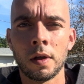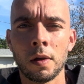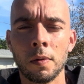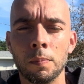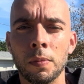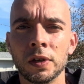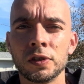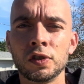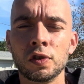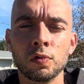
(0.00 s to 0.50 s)

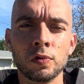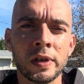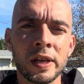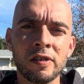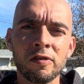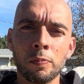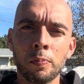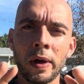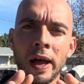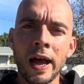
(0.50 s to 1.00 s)
But to
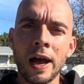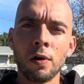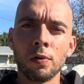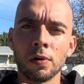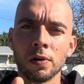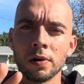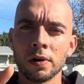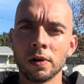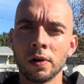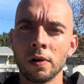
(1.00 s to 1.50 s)
give
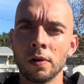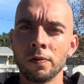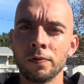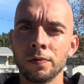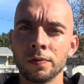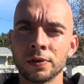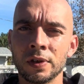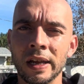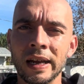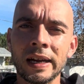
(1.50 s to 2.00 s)
power
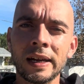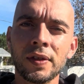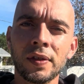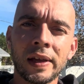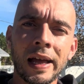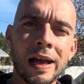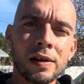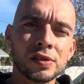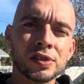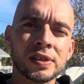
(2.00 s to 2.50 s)
to anything
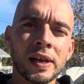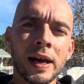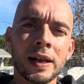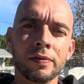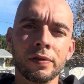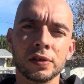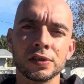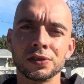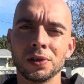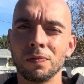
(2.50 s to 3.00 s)
outside of
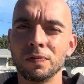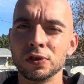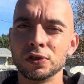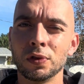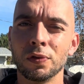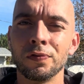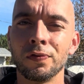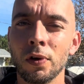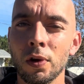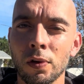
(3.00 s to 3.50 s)
yourself is to
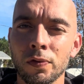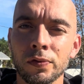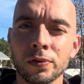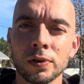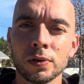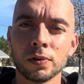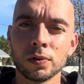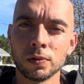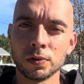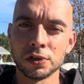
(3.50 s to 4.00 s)
fall for an
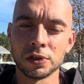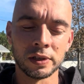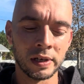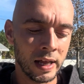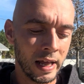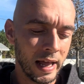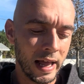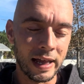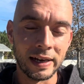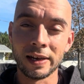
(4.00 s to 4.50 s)
illusion
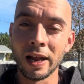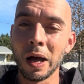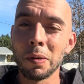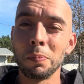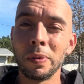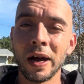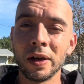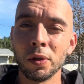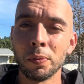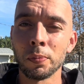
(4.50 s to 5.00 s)
and not
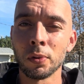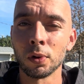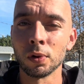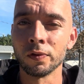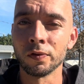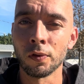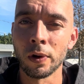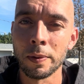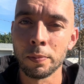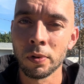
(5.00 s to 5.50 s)
buy the pearl
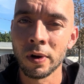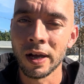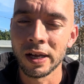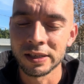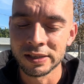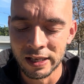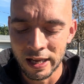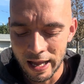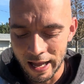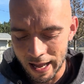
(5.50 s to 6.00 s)
of great price.